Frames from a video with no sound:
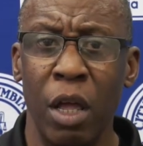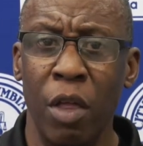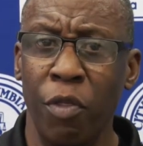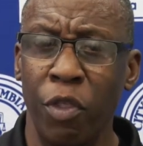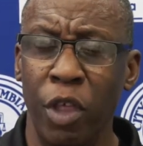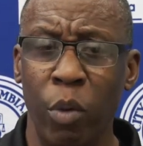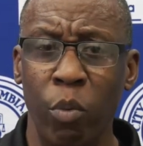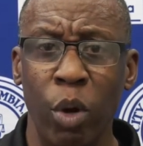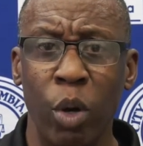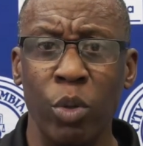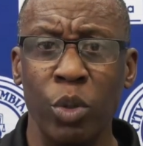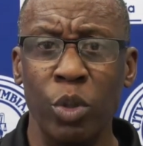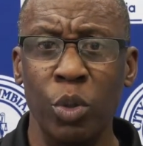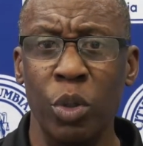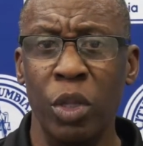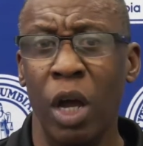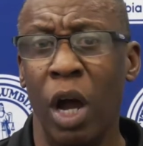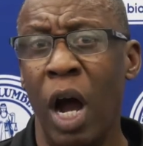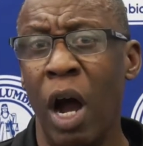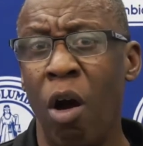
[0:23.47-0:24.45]
they won't do
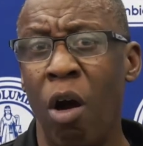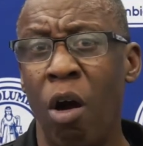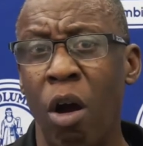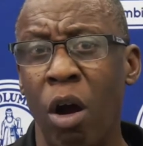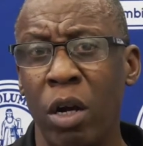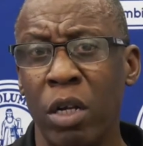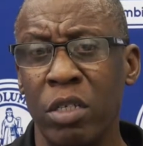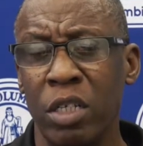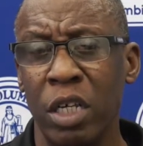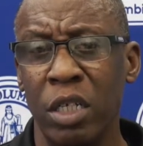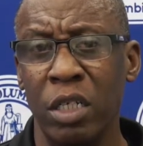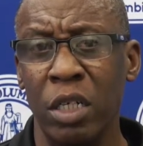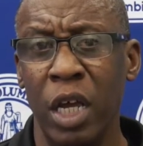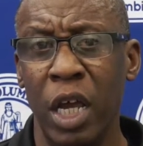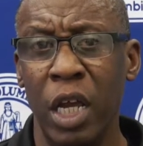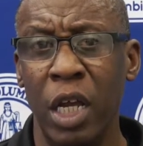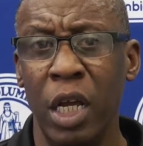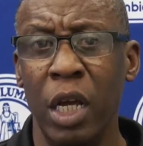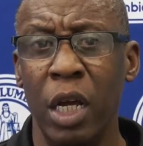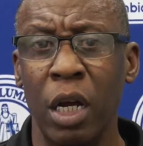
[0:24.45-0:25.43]
the, our organization
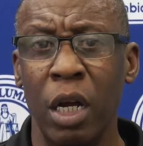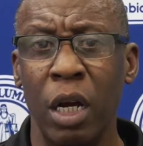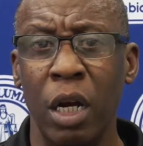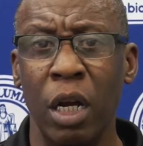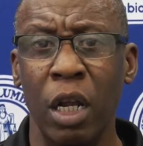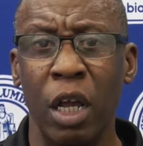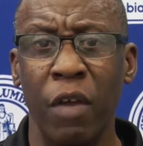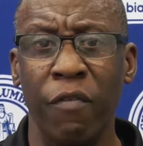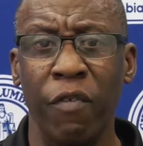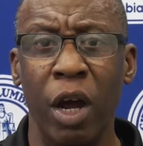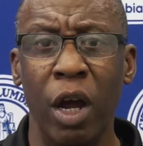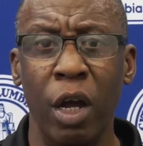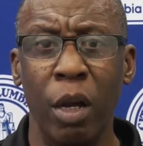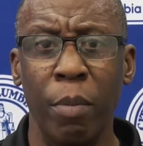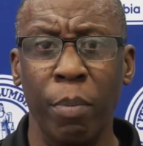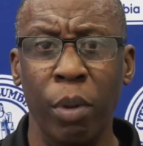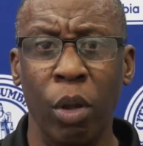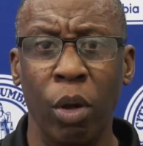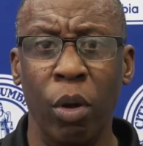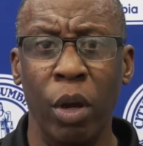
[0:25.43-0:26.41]
any good if our
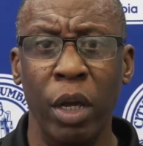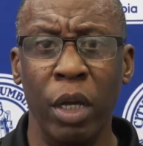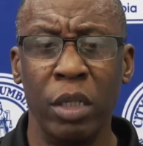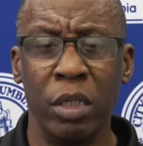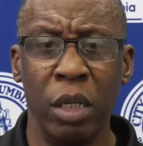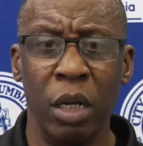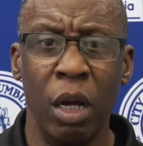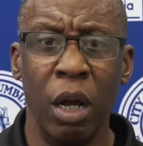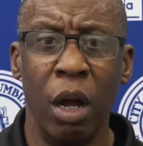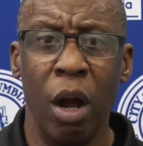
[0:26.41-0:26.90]
employees